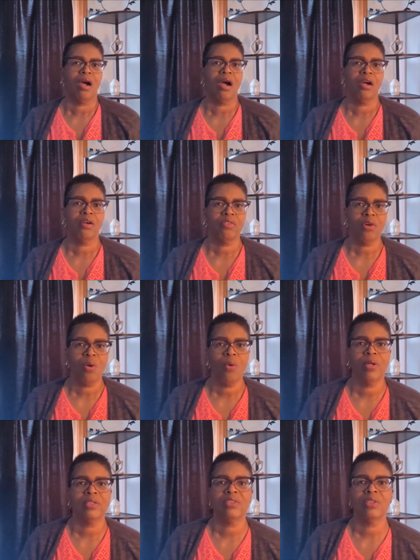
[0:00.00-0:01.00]
are, of
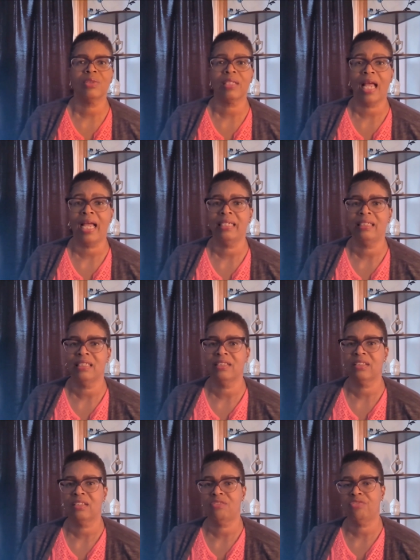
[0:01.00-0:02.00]
course, those
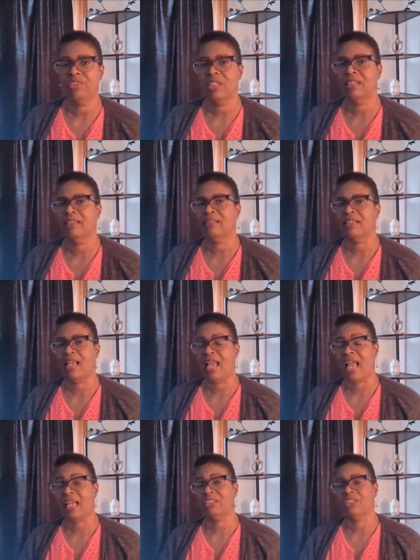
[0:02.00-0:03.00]
ideas and feelings and
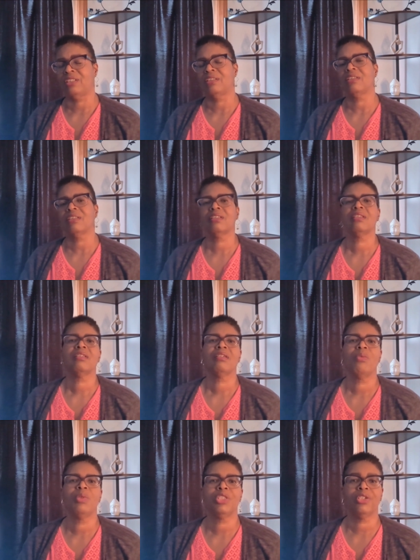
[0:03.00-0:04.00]
actions
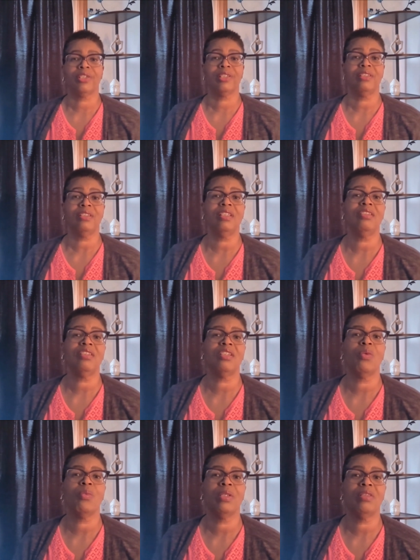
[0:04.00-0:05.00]
which are
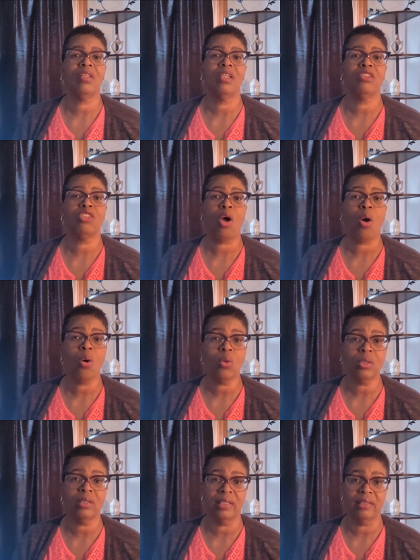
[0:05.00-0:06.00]
consistent with the
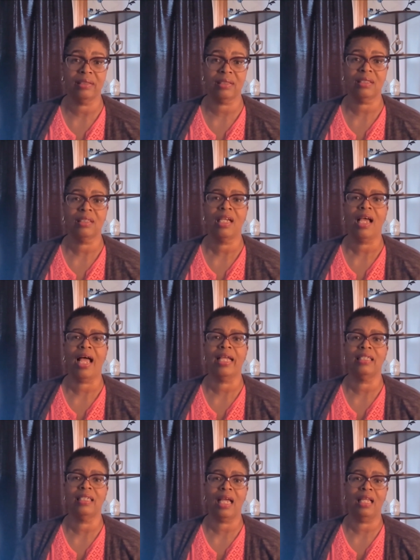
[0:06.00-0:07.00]
totalist
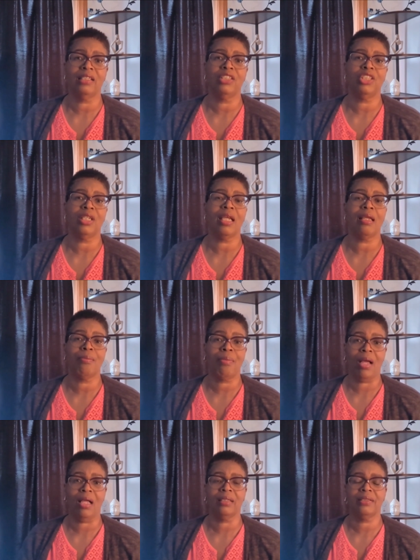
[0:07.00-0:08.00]
ideology and
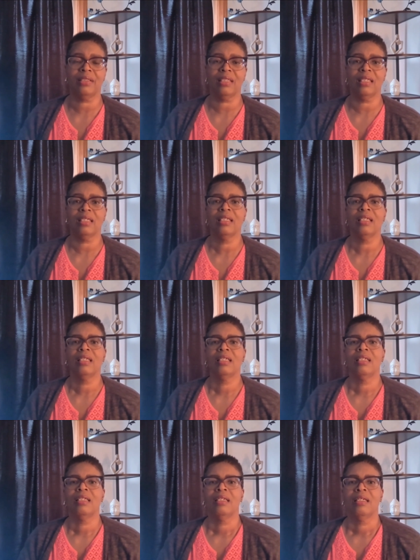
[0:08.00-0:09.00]
policy.
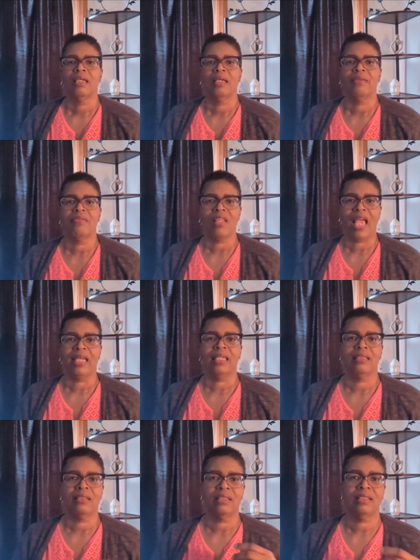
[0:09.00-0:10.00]

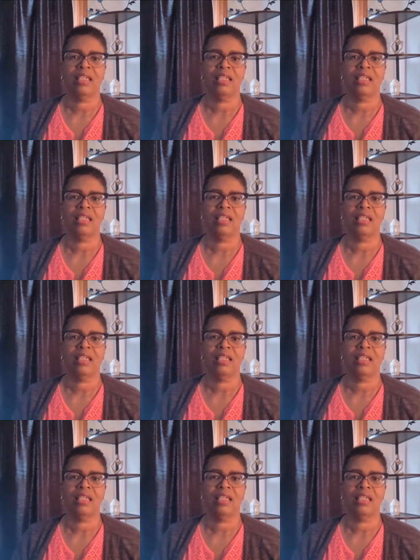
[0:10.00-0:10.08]
That is a